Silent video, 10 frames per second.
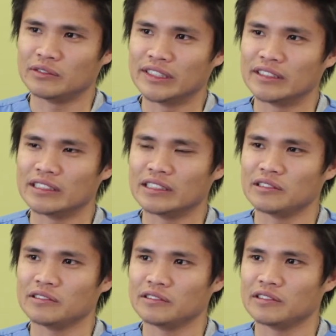mean,
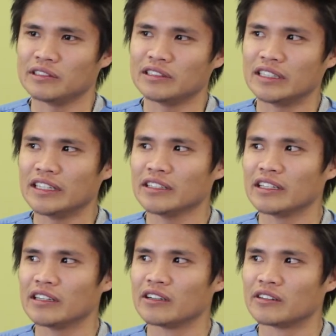
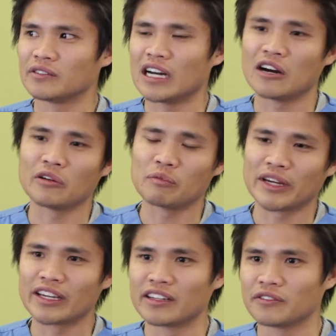thinking of how am
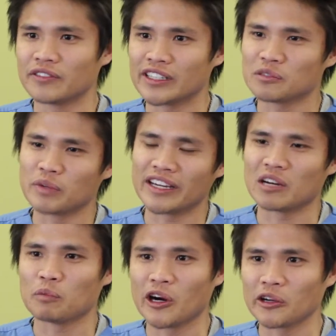I gonna fix my
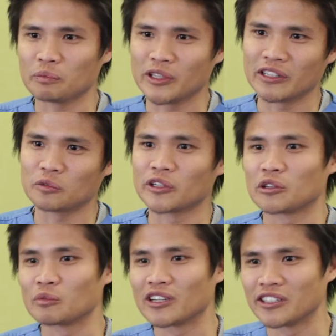apartment,
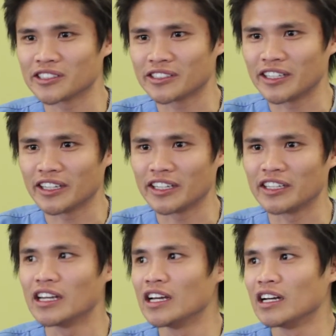where I'm gonna
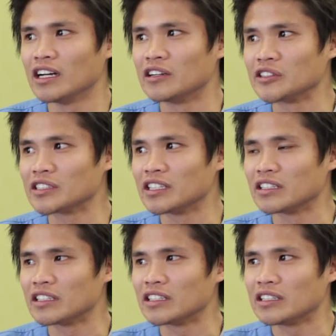stay, who's
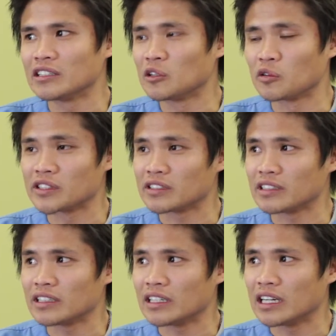gonna, no one,
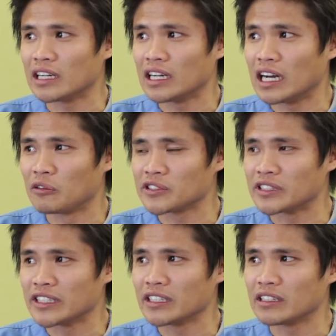I was
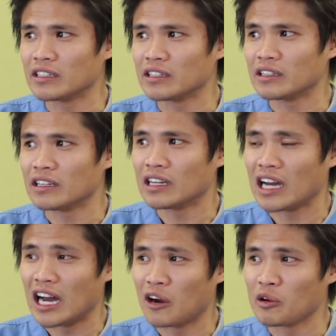thinking,
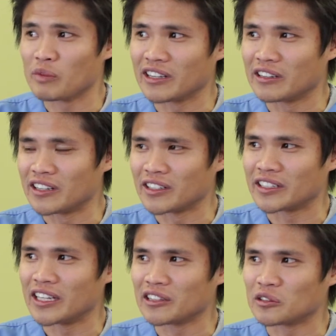how gonna
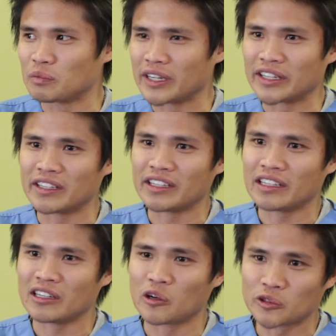get to my
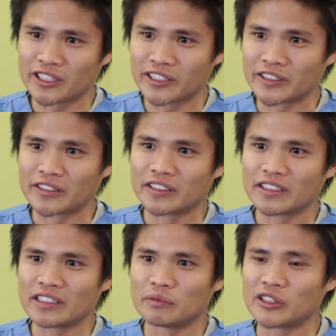hotel?
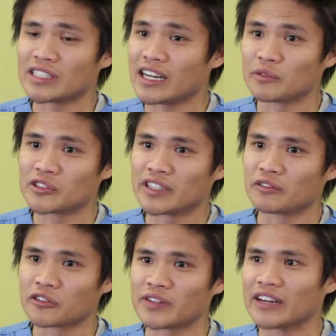Because I have to stay
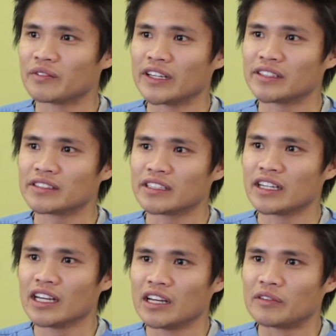for 5 days
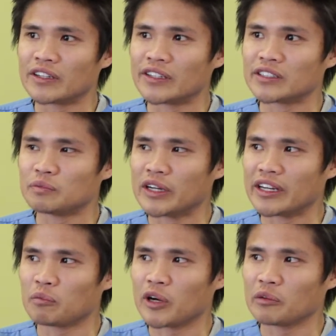because my
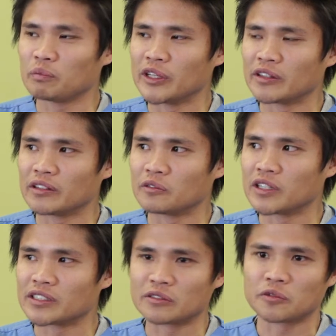apartment
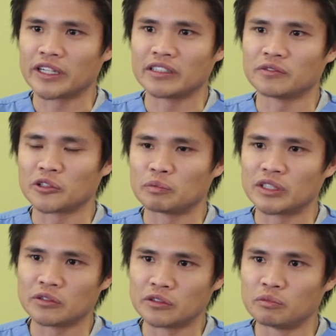wasn't ready for me
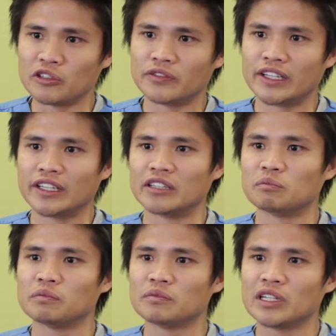to move
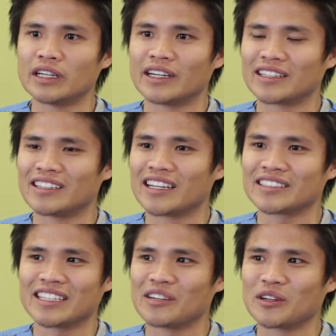in. At
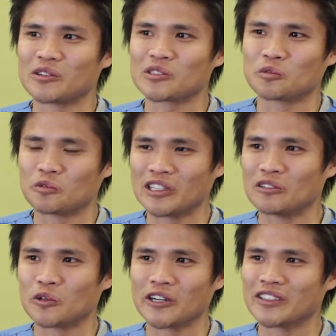that time, I was
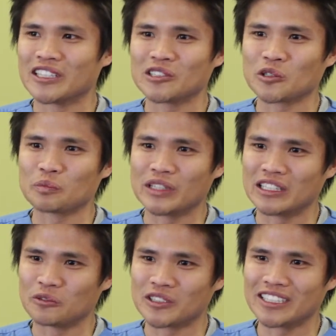really worried. They told
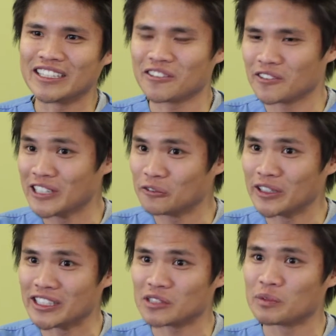me it would take 3
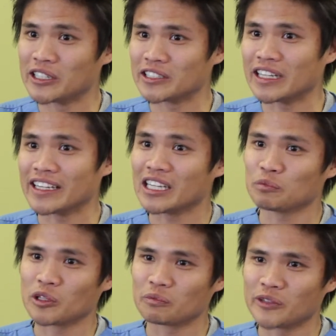weeks, but I
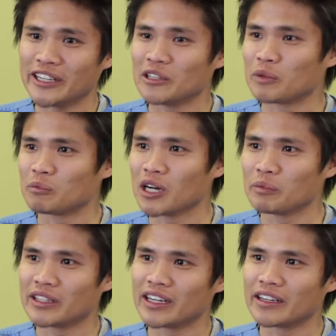kept on praying. My
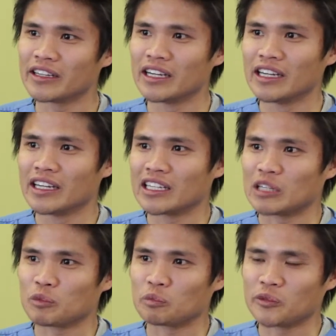mom and I
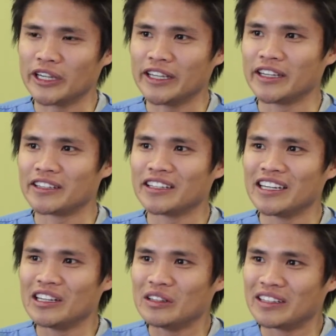kept on praying.
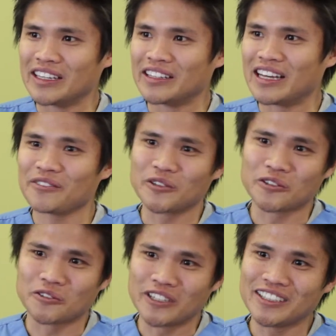Then after
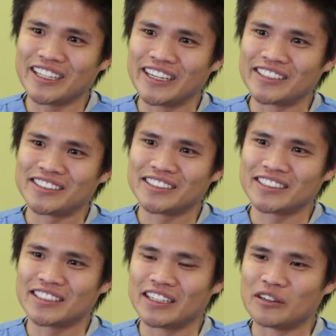3
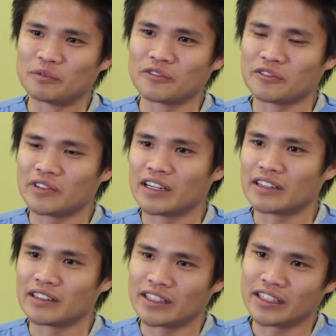days,
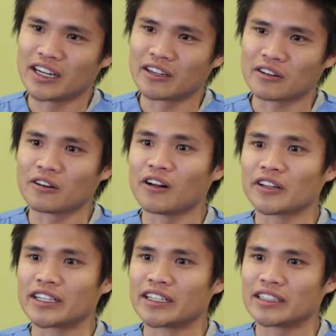I got a
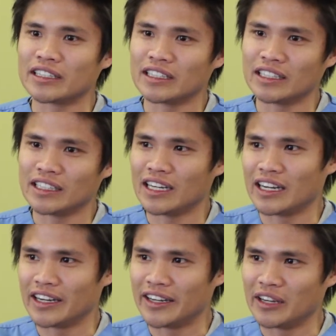call that
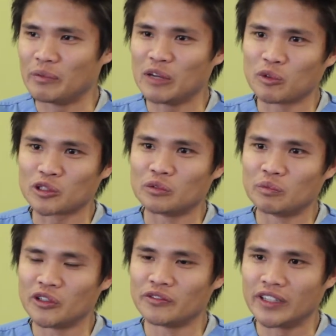I am able to
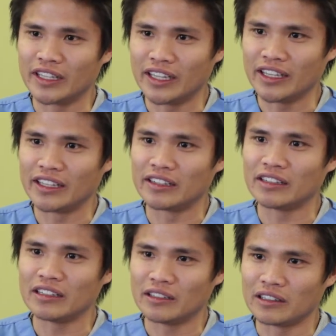move
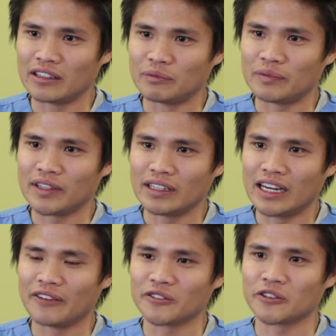in
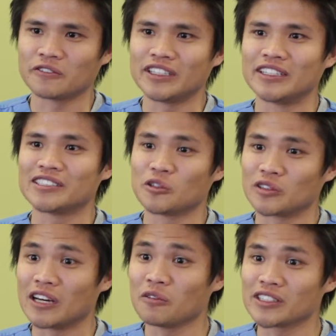after 3 days.
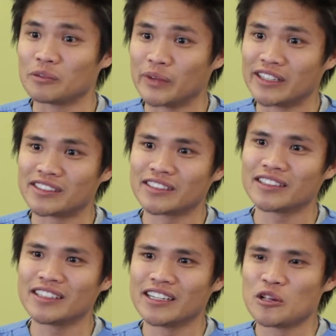So that was amazing.